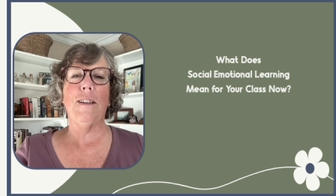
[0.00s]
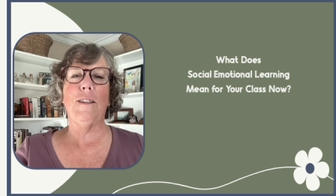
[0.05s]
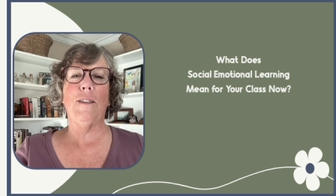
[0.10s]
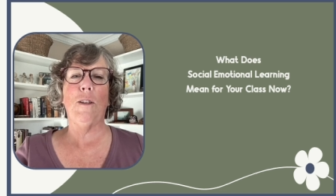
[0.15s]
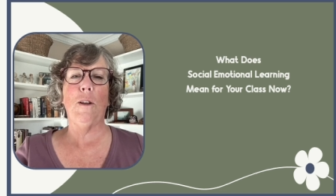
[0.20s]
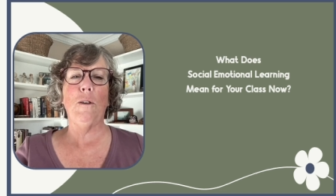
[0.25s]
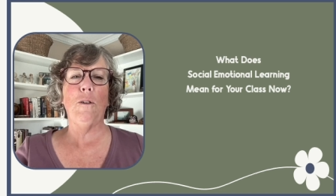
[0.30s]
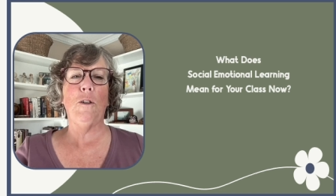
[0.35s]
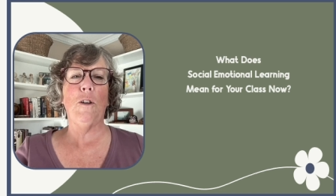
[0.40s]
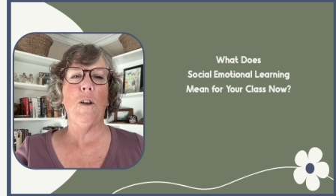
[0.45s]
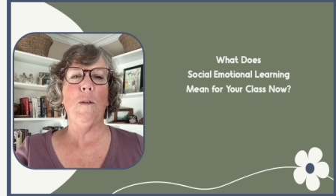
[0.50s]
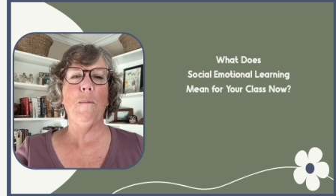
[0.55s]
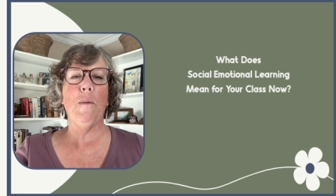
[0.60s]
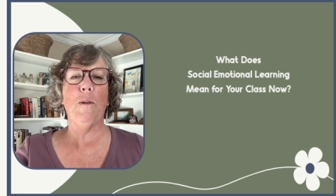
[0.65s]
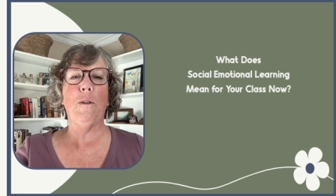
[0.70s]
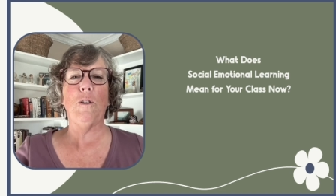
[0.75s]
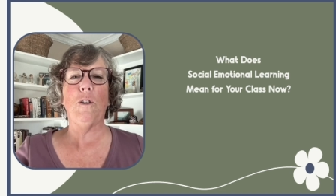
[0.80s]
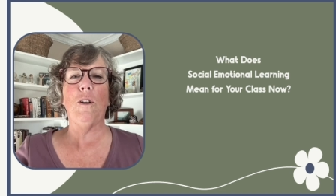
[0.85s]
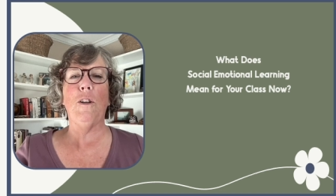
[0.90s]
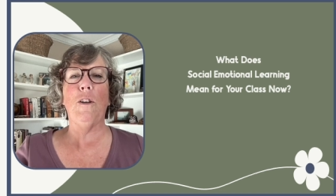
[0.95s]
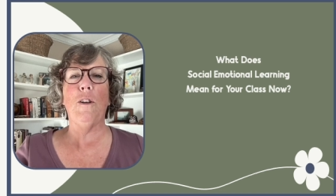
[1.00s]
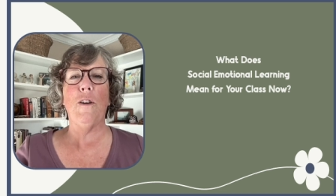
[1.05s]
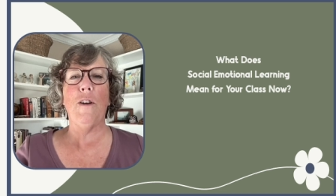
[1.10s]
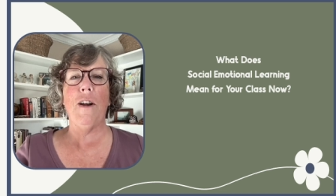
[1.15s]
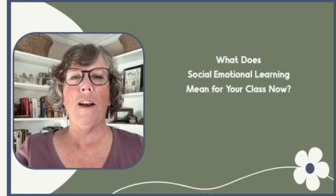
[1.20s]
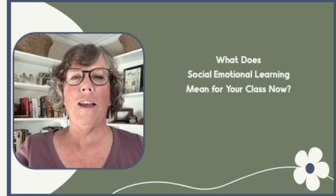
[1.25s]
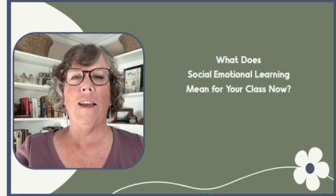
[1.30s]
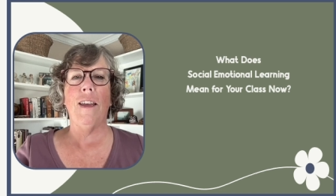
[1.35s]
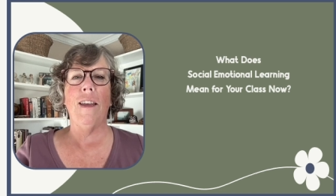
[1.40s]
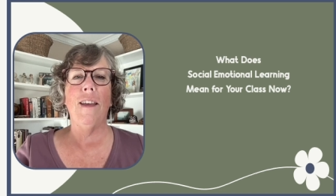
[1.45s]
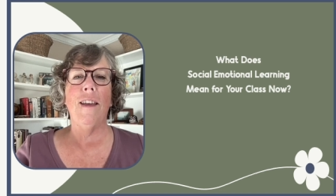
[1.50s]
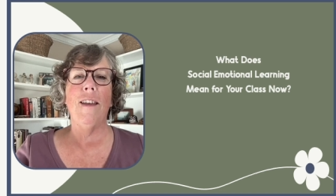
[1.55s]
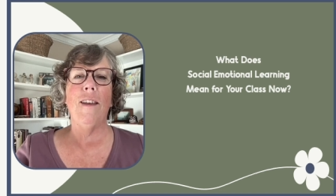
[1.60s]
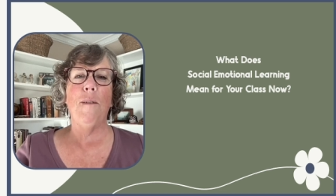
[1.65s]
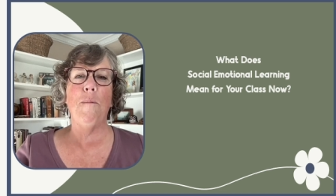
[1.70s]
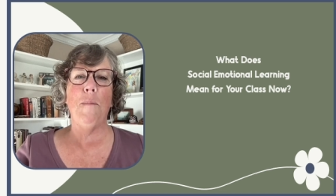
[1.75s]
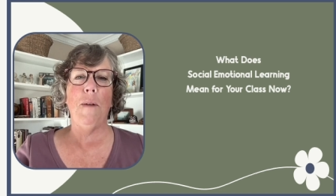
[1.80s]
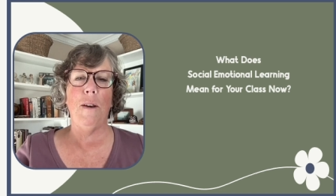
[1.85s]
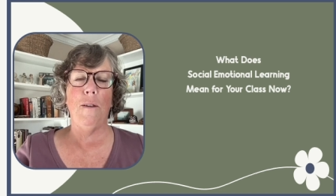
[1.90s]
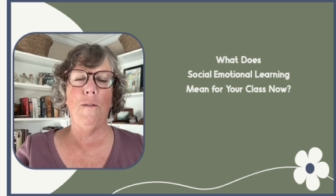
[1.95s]
does social emotional learning
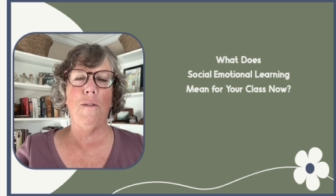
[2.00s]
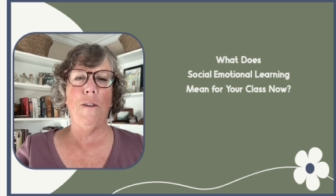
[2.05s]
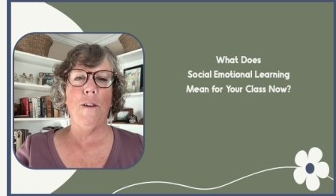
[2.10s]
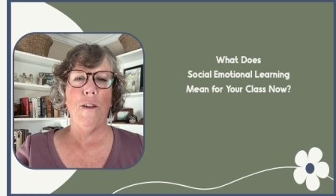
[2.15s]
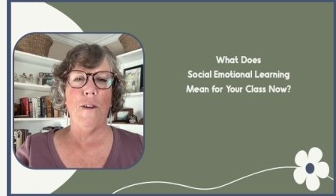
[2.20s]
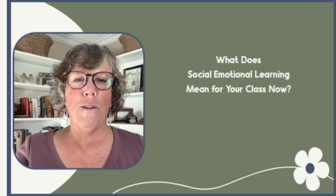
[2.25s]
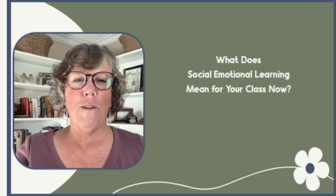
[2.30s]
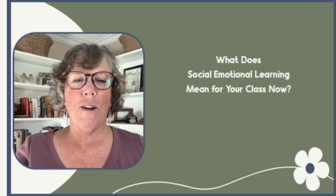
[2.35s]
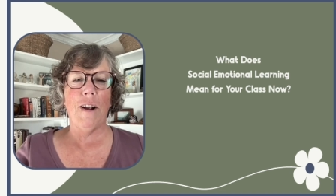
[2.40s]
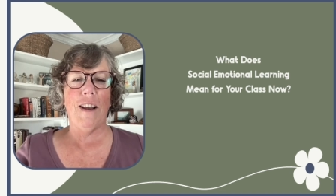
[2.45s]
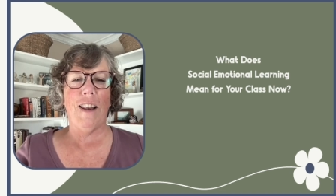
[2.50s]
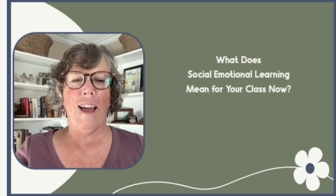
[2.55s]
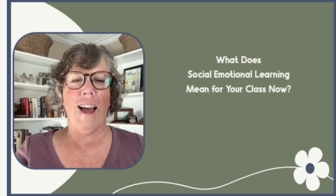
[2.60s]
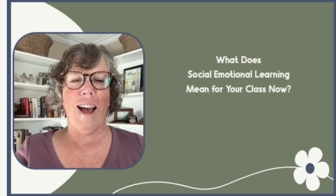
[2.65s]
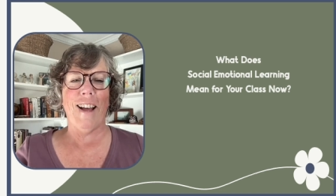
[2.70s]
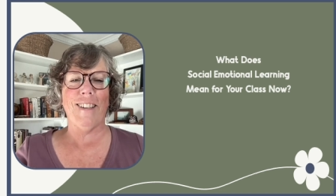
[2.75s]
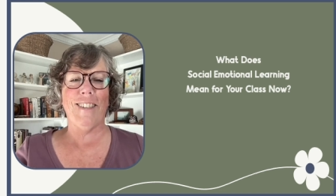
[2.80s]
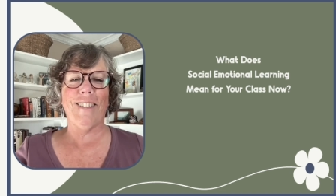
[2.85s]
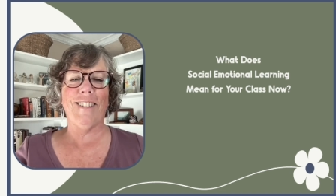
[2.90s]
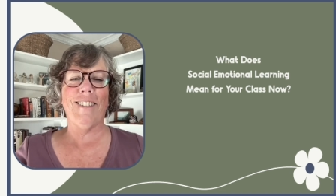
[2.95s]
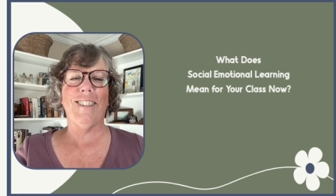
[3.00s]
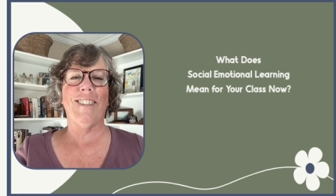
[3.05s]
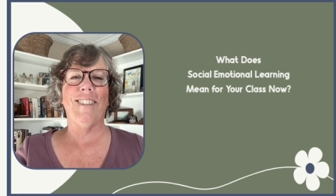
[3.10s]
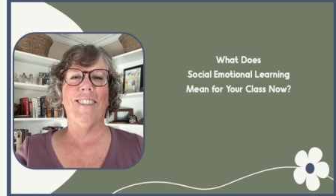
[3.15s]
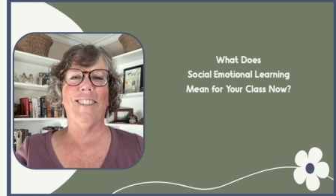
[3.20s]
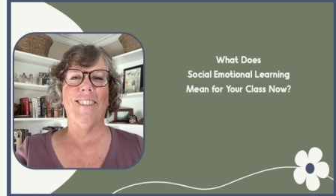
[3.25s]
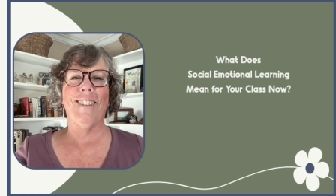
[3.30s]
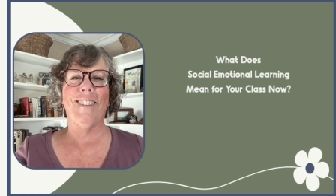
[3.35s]
mean for your class?